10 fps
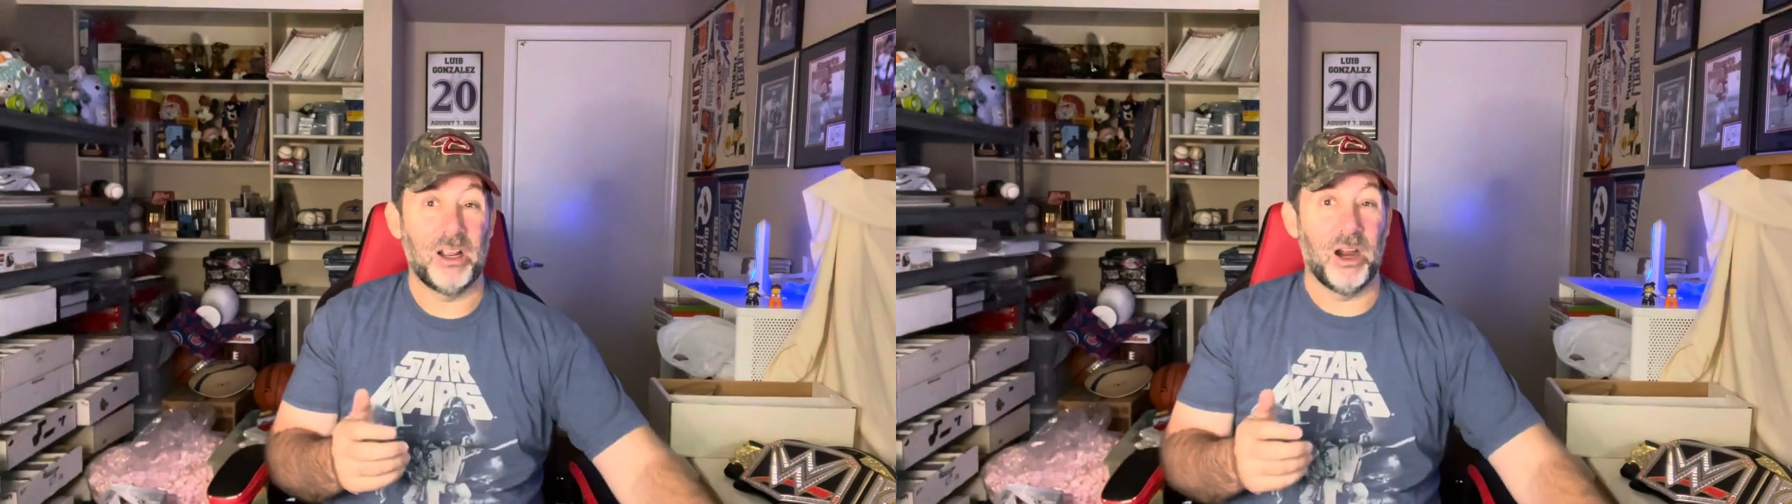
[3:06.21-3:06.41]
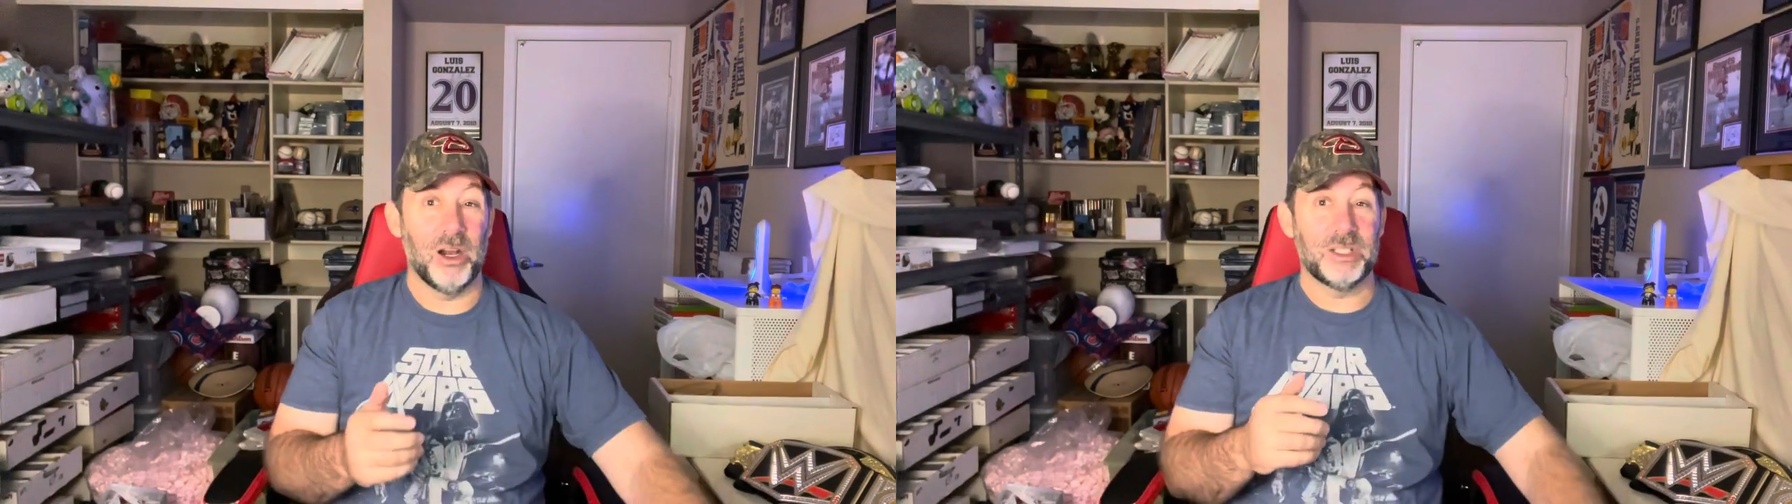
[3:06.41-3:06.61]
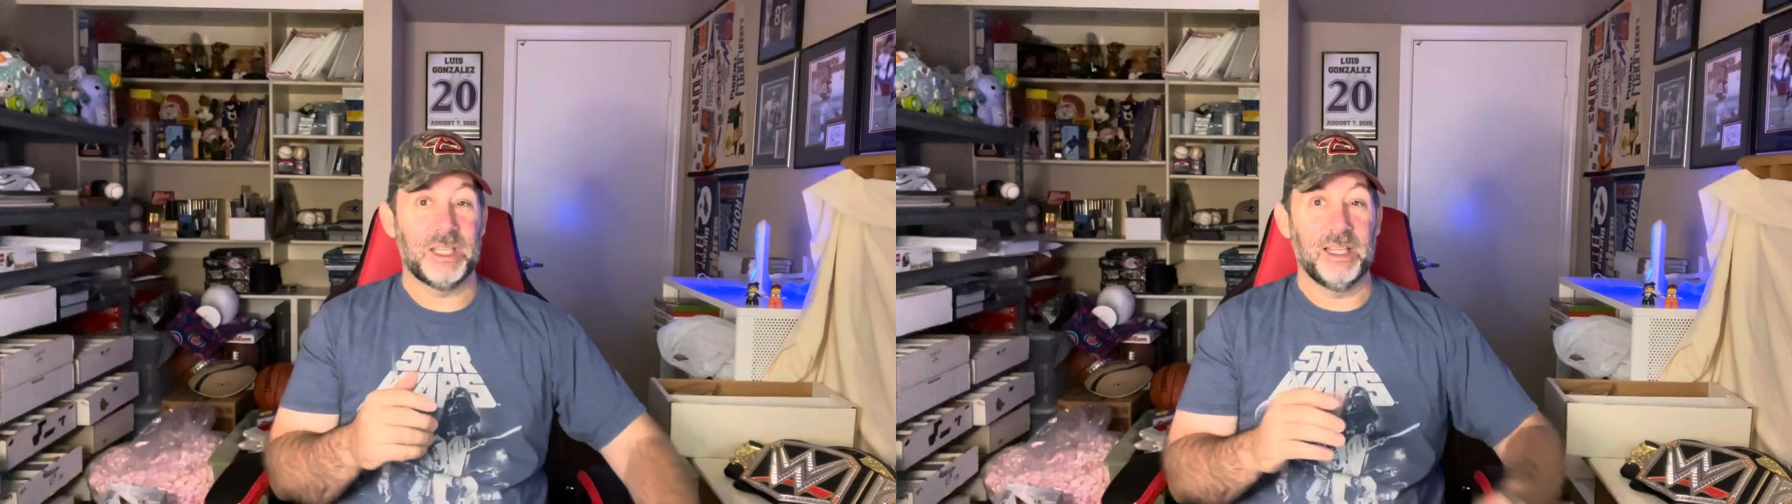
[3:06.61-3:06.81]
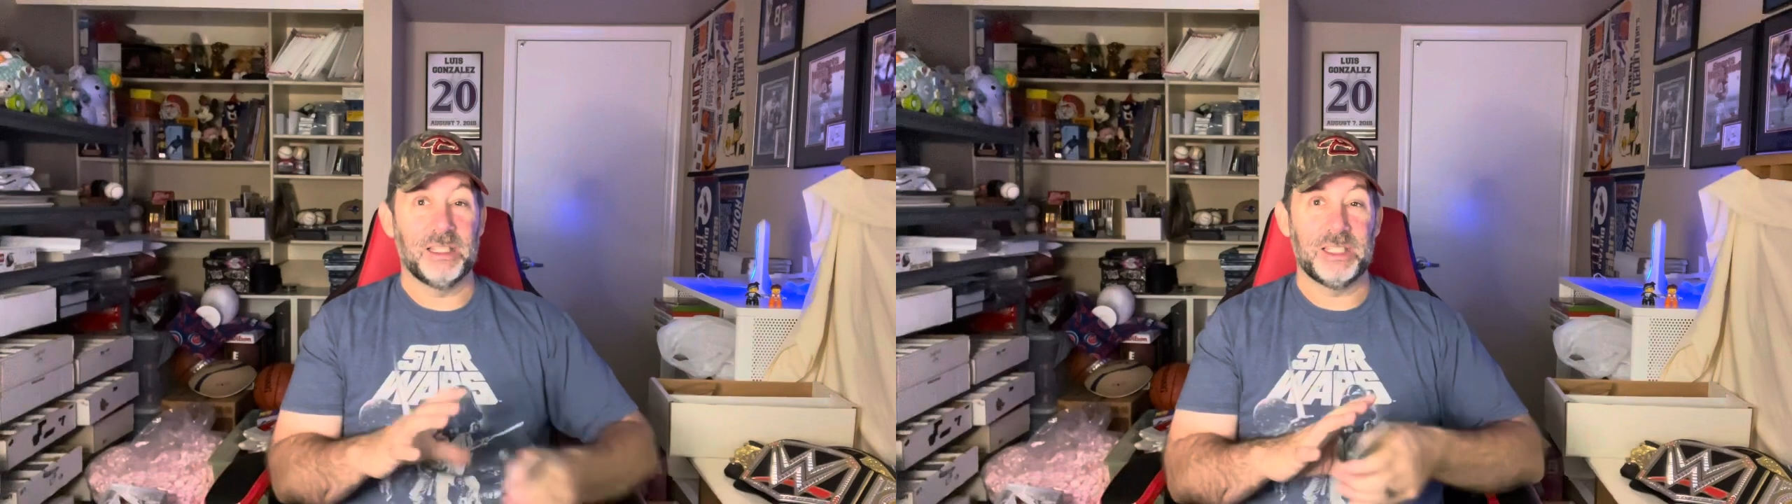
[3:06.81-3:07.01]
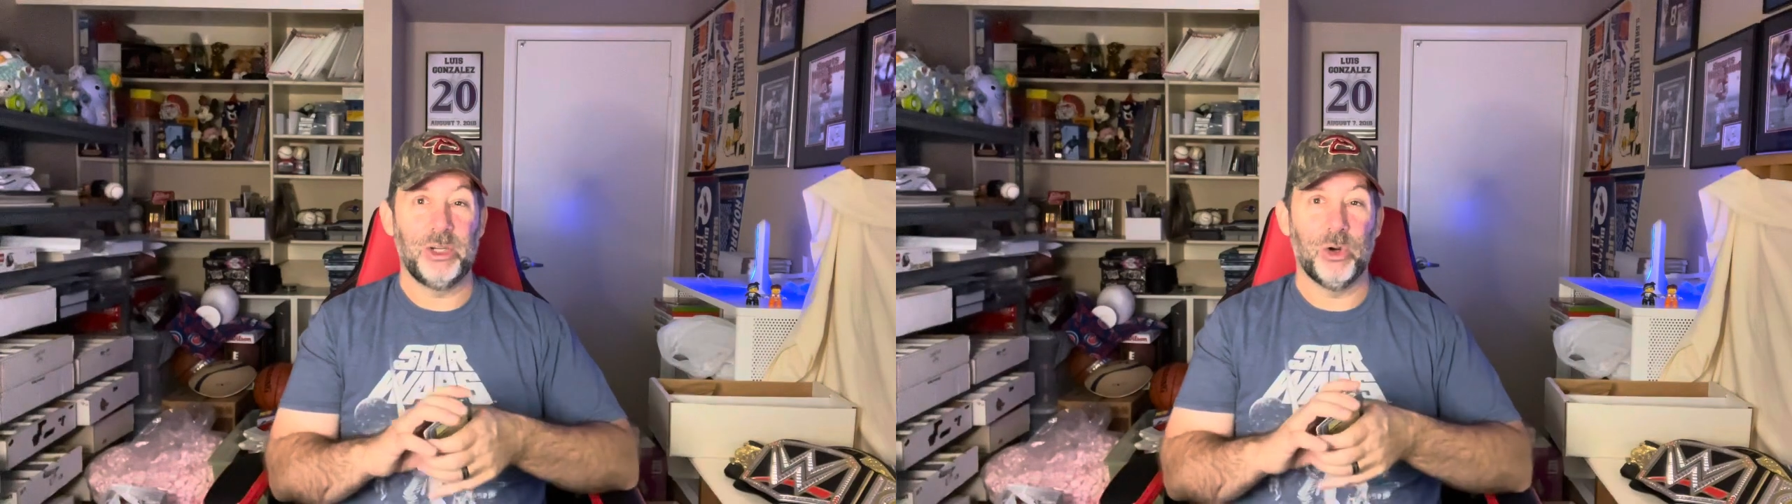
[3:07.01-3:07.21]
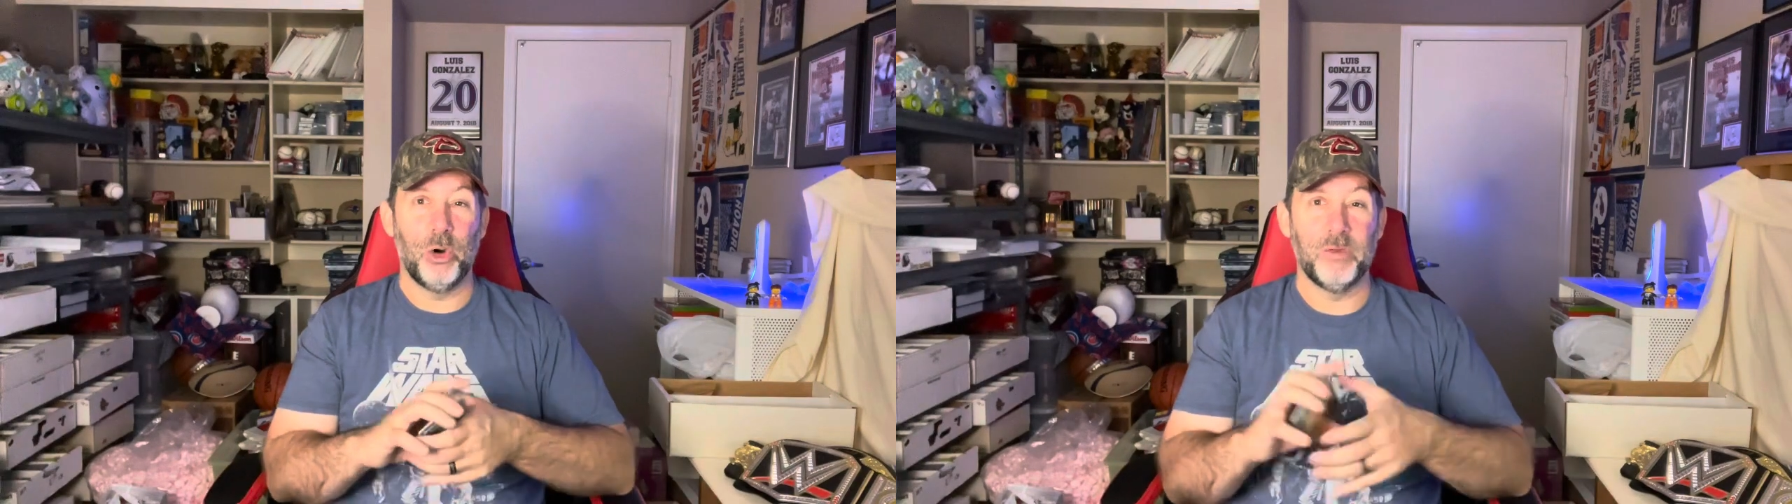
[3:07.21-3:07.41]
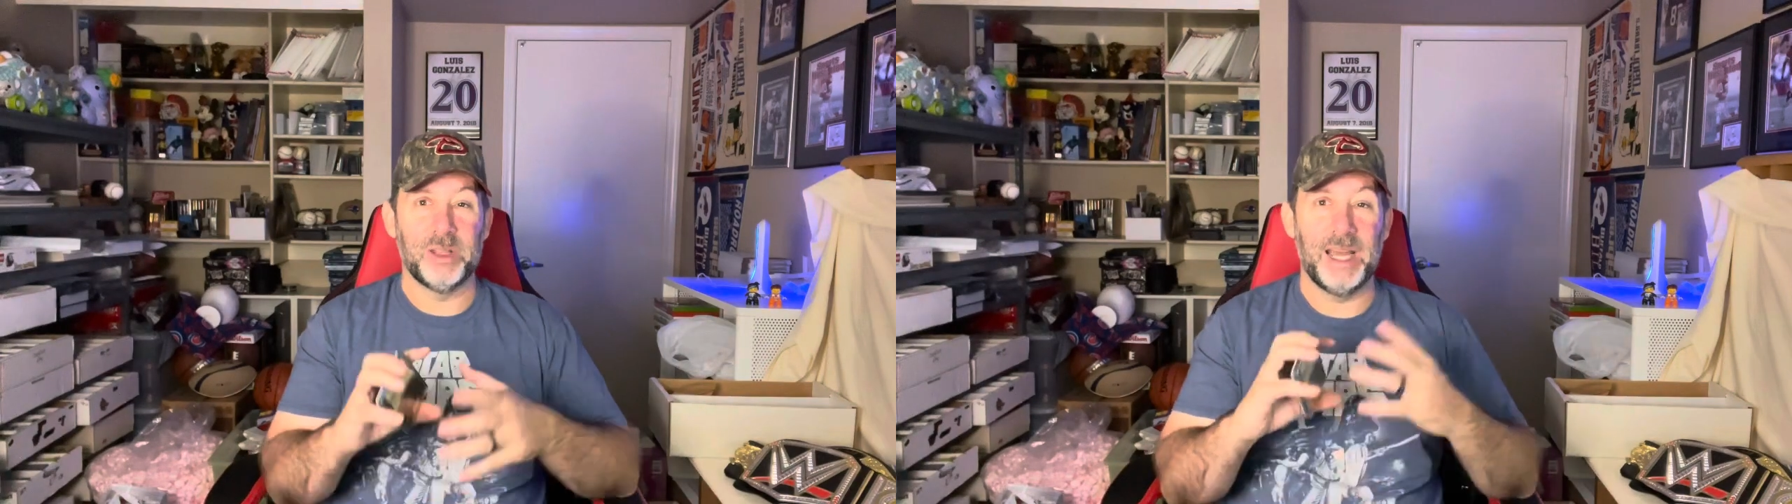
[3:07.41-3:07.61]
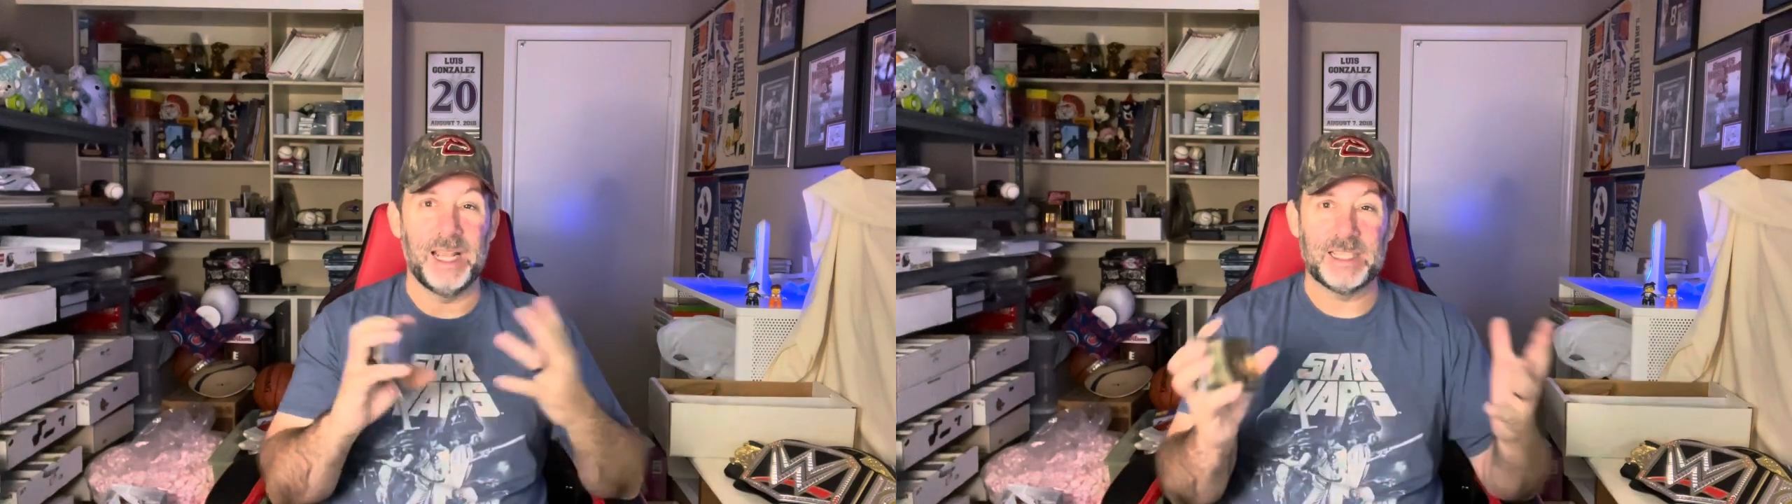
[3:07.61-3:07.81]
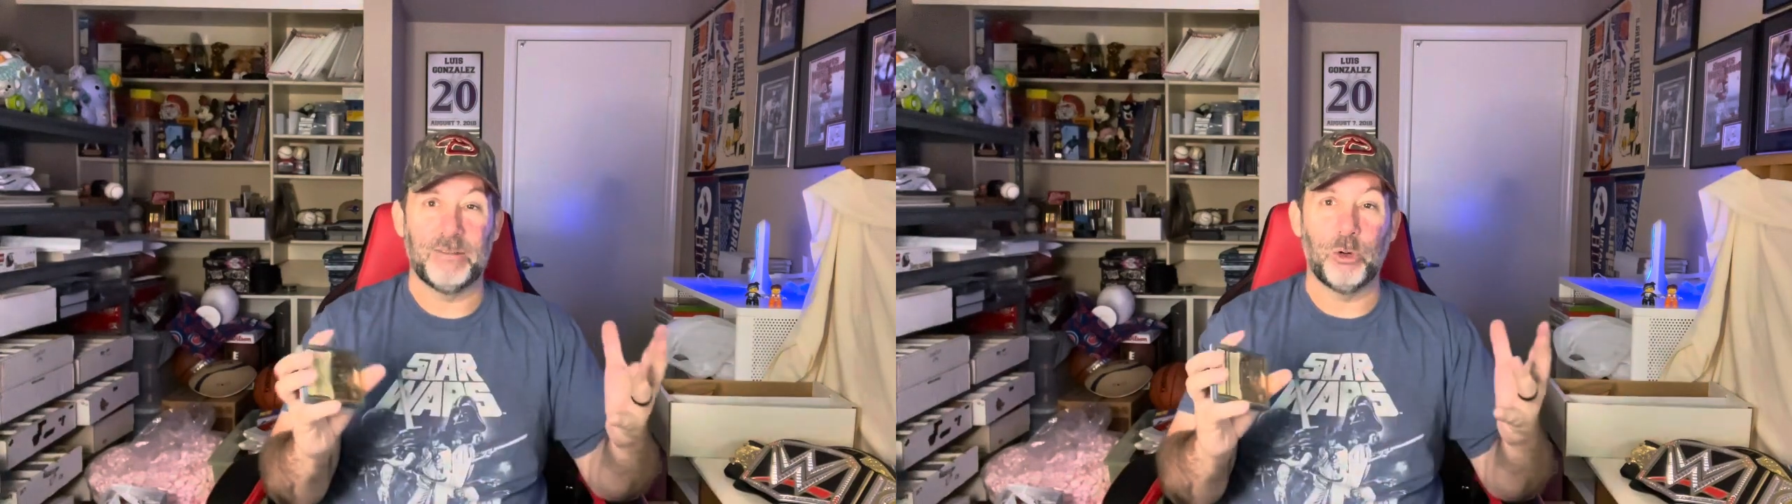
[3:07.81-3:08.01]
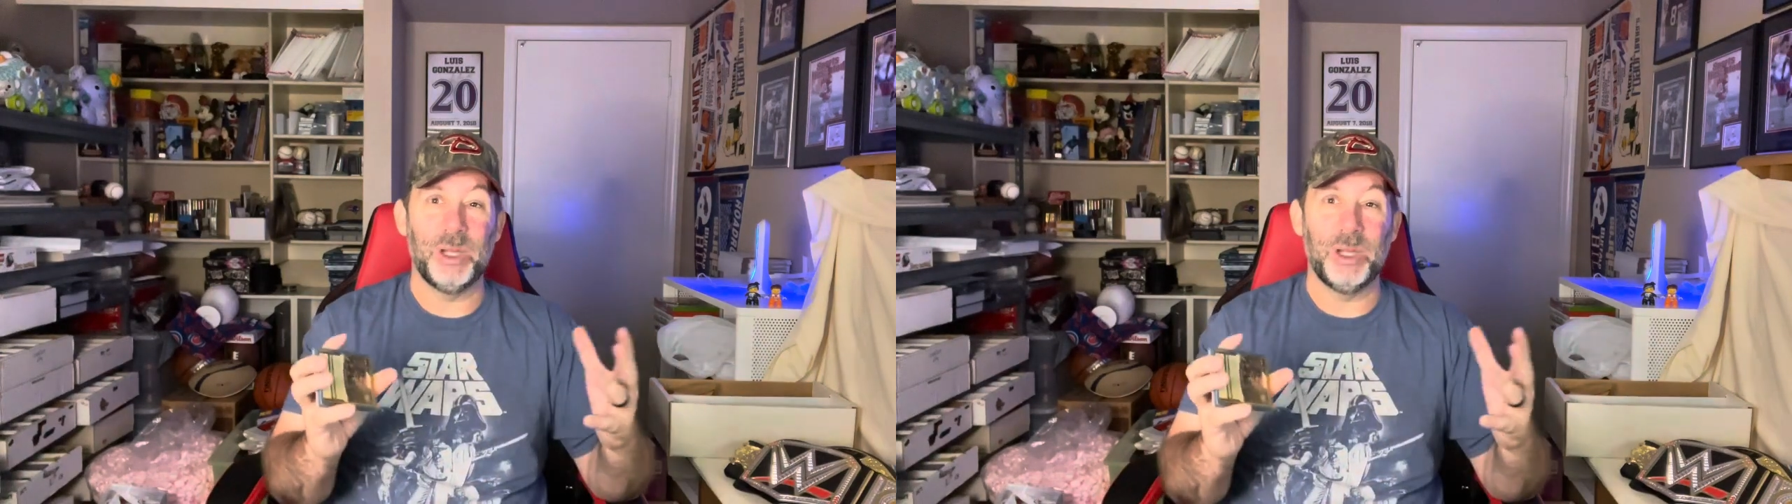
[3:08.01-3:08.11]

card sales here over the next several